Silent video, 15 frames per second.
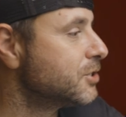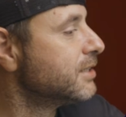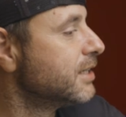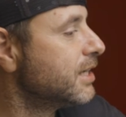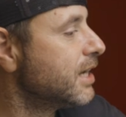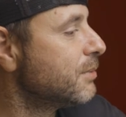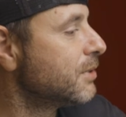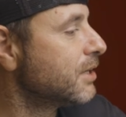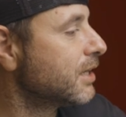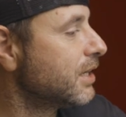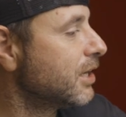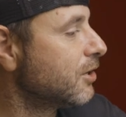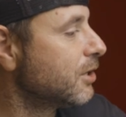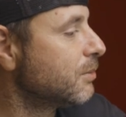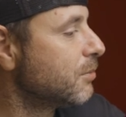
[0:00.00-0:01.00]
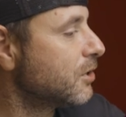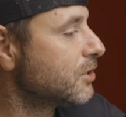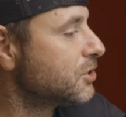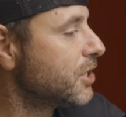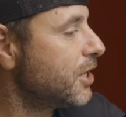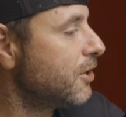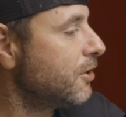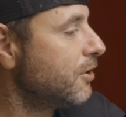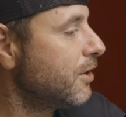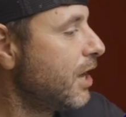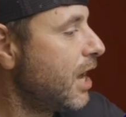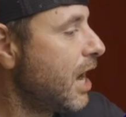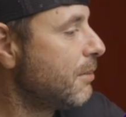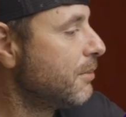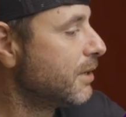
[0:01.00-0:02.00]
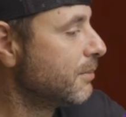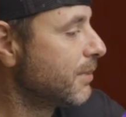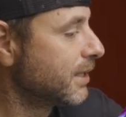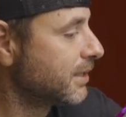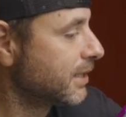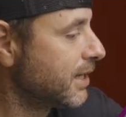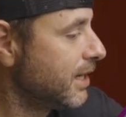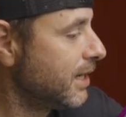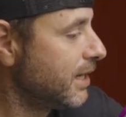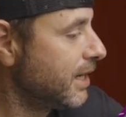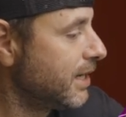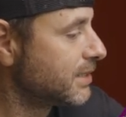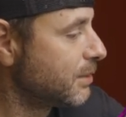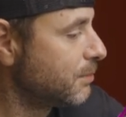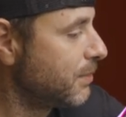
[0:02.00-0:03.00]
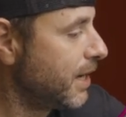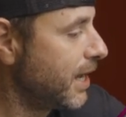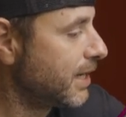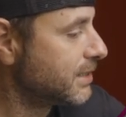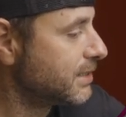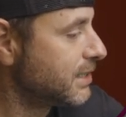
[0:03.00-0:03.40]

So here I'm going to click on box shadow. I'm going to make the color as a black